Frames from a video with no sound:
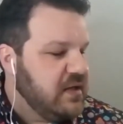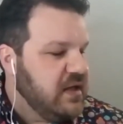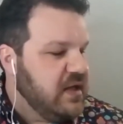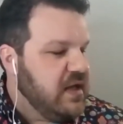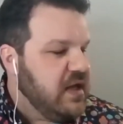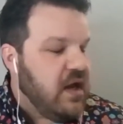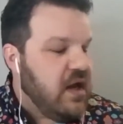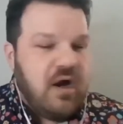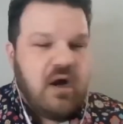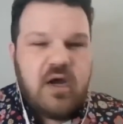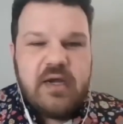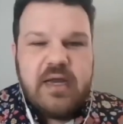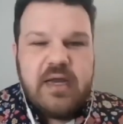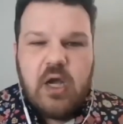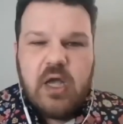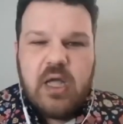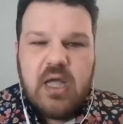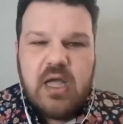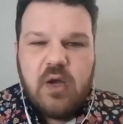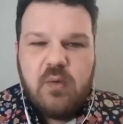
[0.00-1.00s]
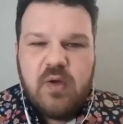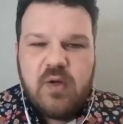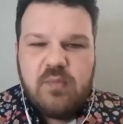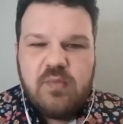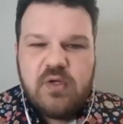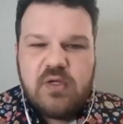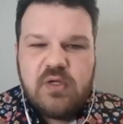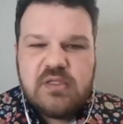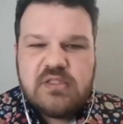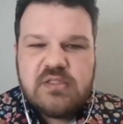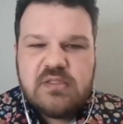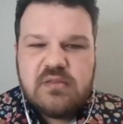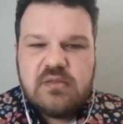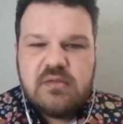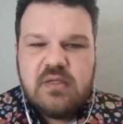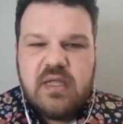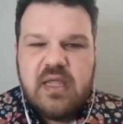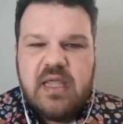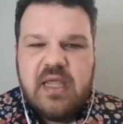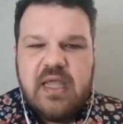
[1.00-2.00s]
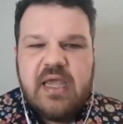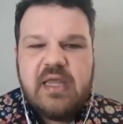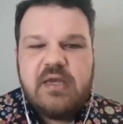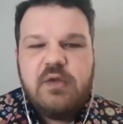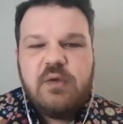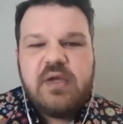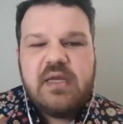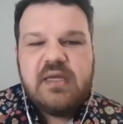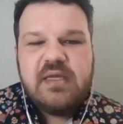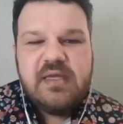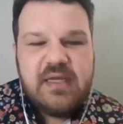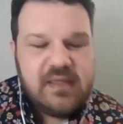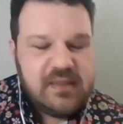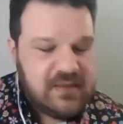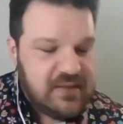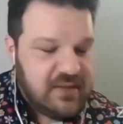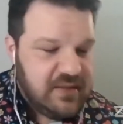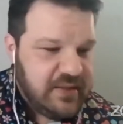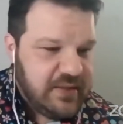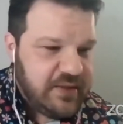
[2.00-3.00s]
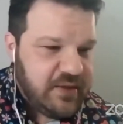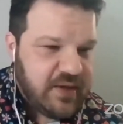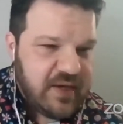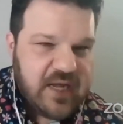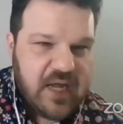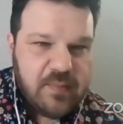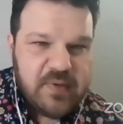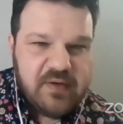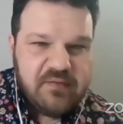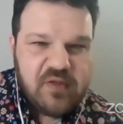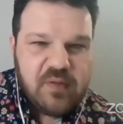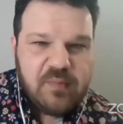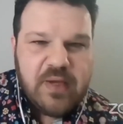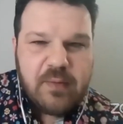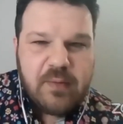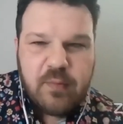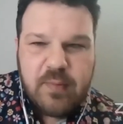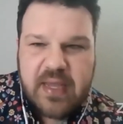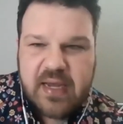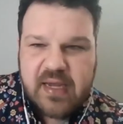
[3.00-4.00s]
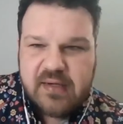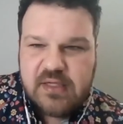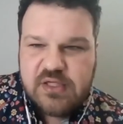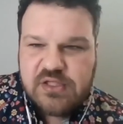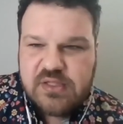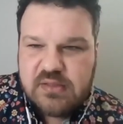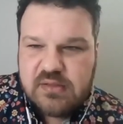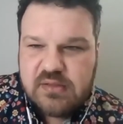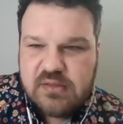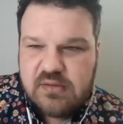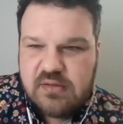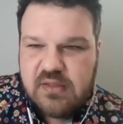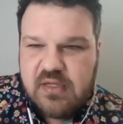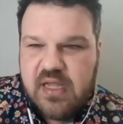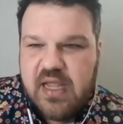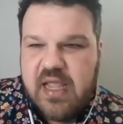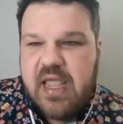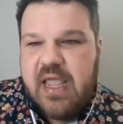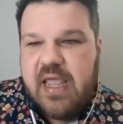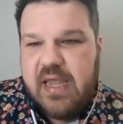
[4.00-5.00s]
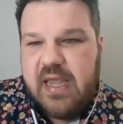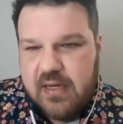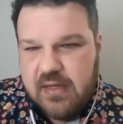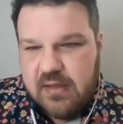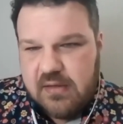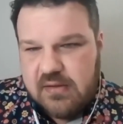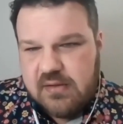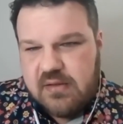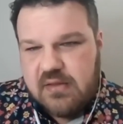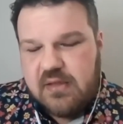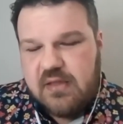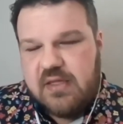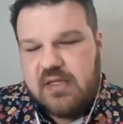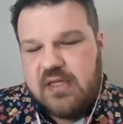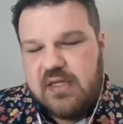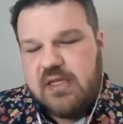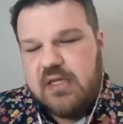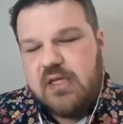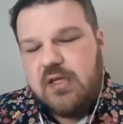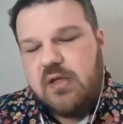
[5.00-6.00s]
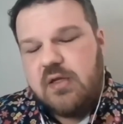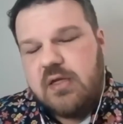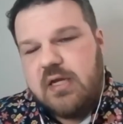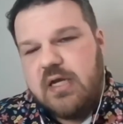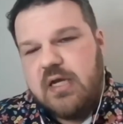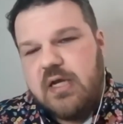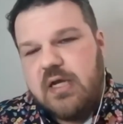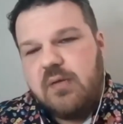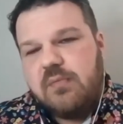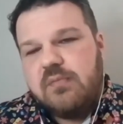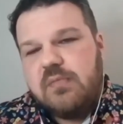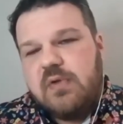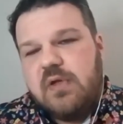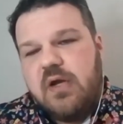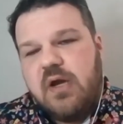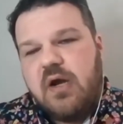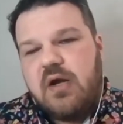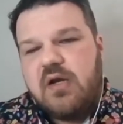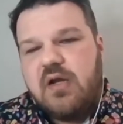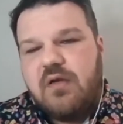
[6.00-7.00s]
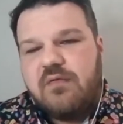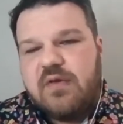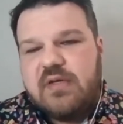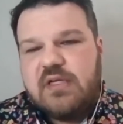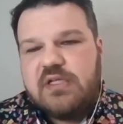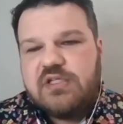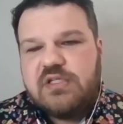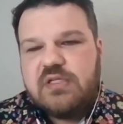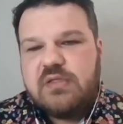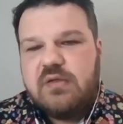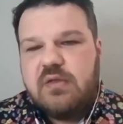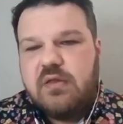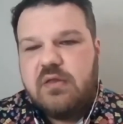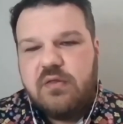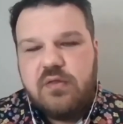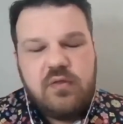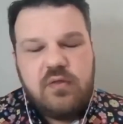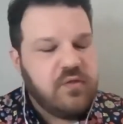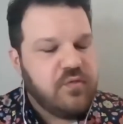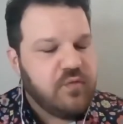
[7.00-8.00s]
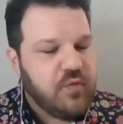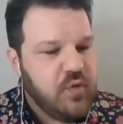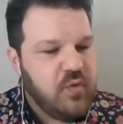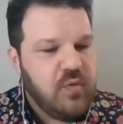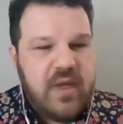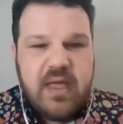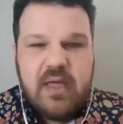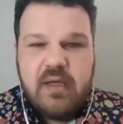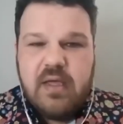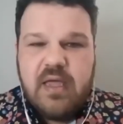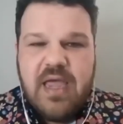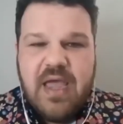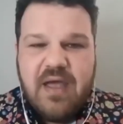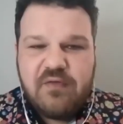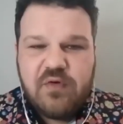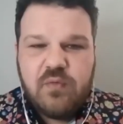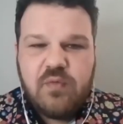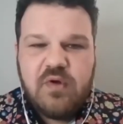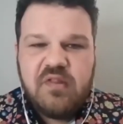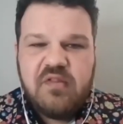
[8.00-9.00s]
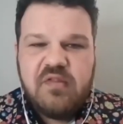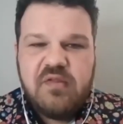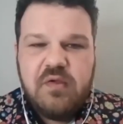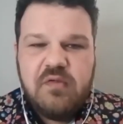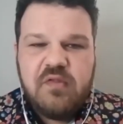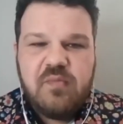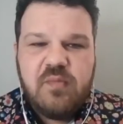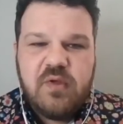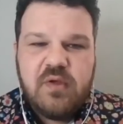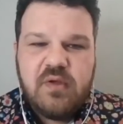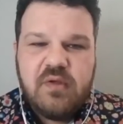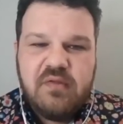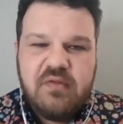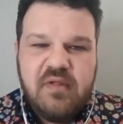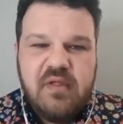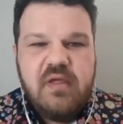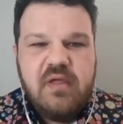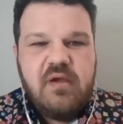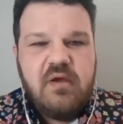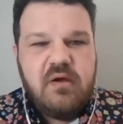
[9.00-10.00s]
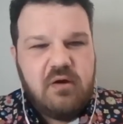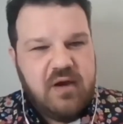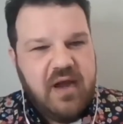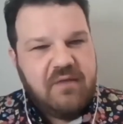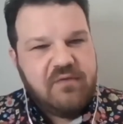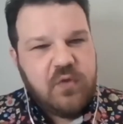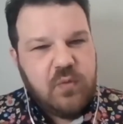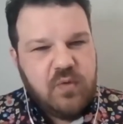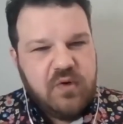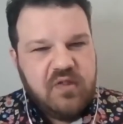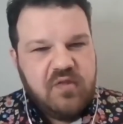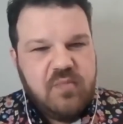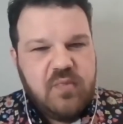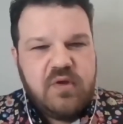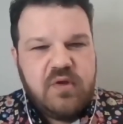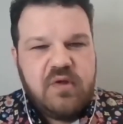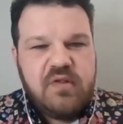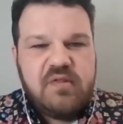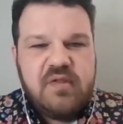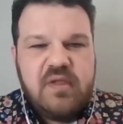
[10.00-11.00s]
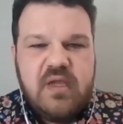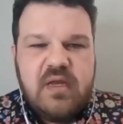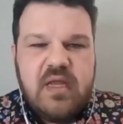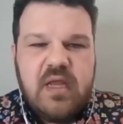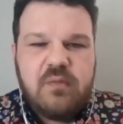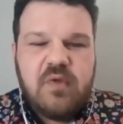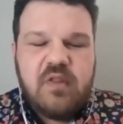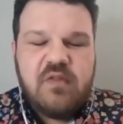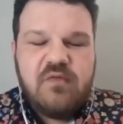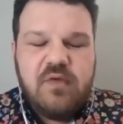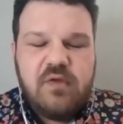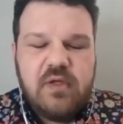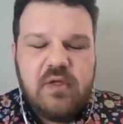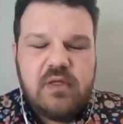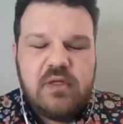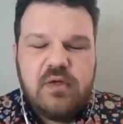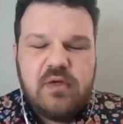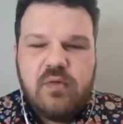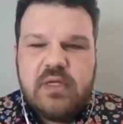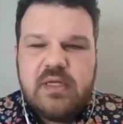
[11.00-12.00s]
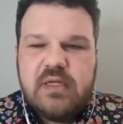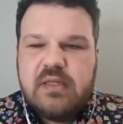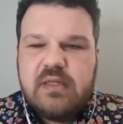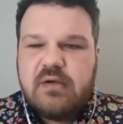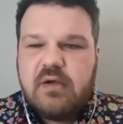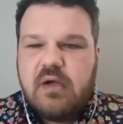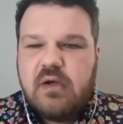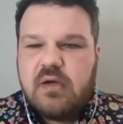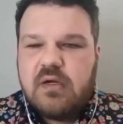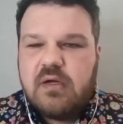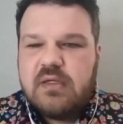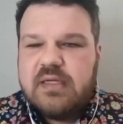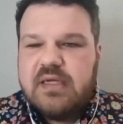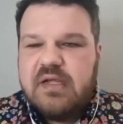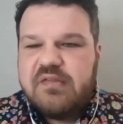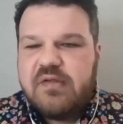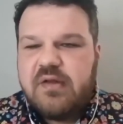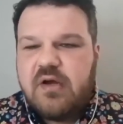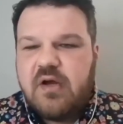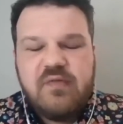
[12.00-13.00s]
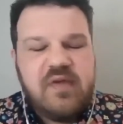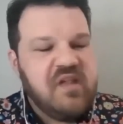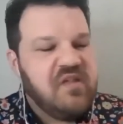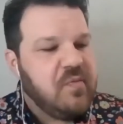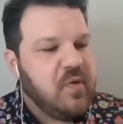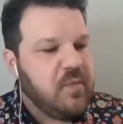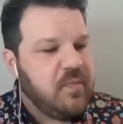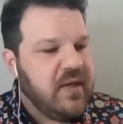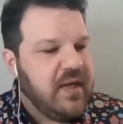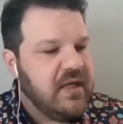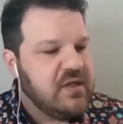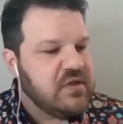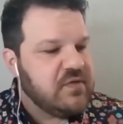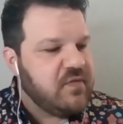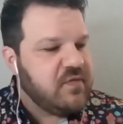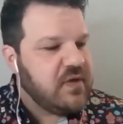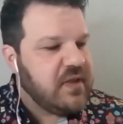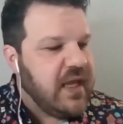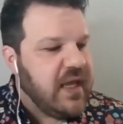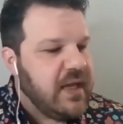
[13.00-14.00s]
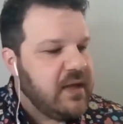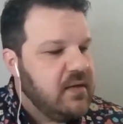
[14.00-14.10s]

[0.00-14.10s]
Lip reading: on Algonquin Books. And you can get your copy of the paperback edition and the hardcover edition through Afterwards Used Books or Afterwards Books in Edwardsville, Illinois. There are links on our Facebook page for that.